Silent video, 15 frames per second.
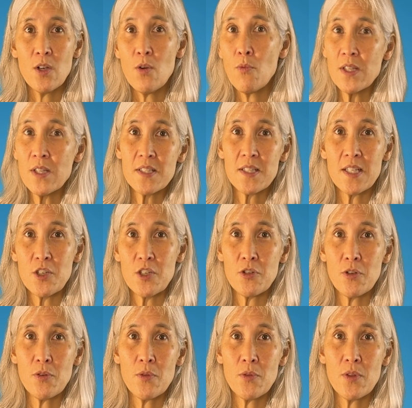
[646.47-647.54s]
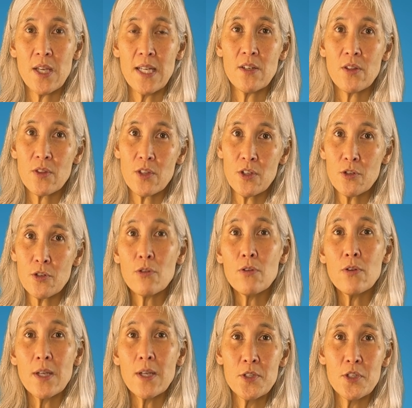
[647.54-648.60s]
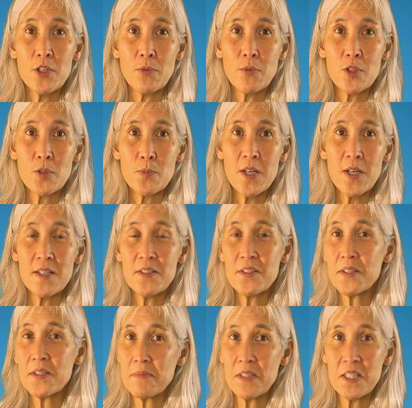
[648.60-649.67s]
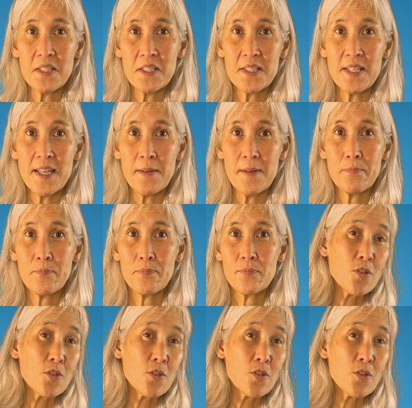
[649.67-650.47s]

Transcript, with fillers: One study showed that the neuroimaging response is the same.